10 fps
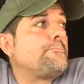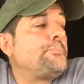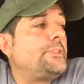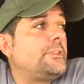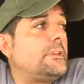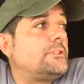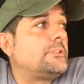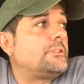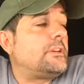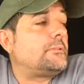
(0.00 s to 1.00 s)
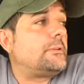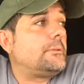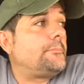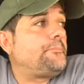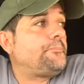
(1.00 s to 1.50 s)
intentions out
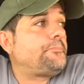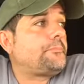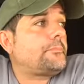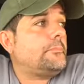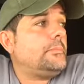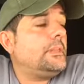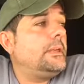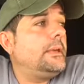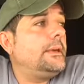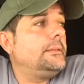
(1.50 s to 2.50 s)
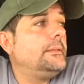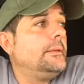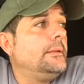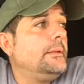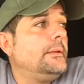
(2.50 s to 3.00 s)
there, and
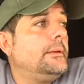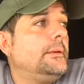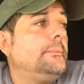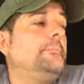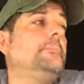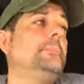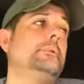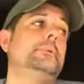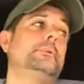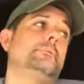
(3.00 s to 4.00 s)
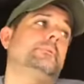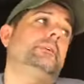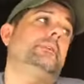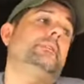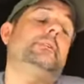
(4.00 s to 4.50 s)
you know,
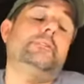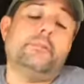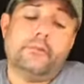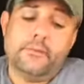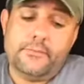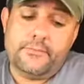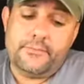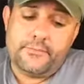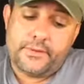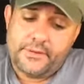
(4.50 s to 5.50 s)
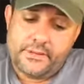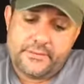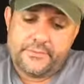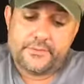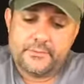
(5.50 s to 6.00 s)
these are very
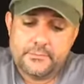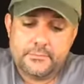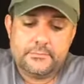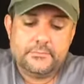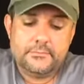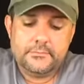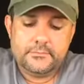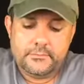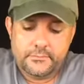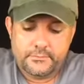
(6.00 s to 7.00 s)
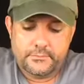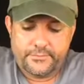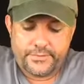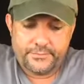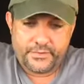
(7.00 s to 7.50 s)
different
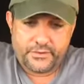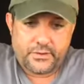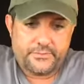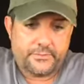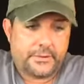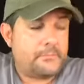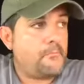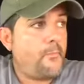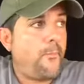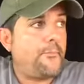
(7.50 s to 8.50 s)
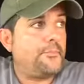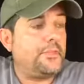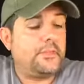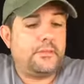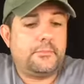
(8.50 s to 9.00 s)
from the software.
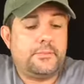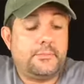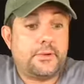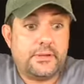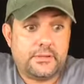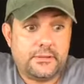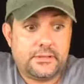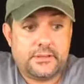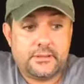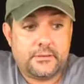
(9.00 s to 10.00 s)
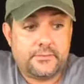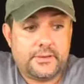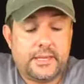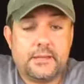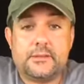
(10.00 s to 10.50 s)
The bracelet itself,
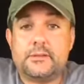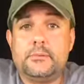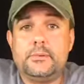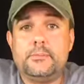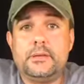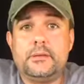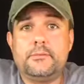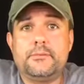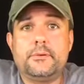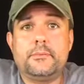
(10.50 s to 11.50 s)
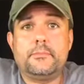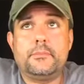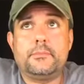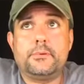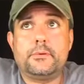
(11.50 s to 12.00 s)
again, is going to be made
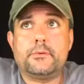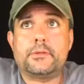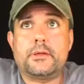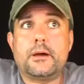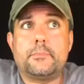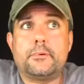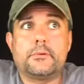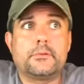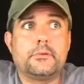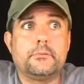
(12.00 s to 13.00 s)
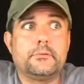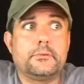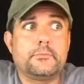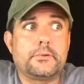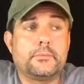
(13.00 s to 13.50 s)
from the purest copper and
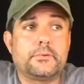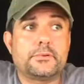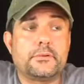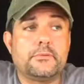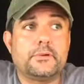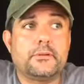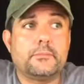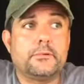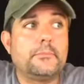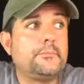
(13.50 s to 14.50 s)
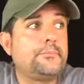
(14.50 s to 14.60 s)
silver commercially available,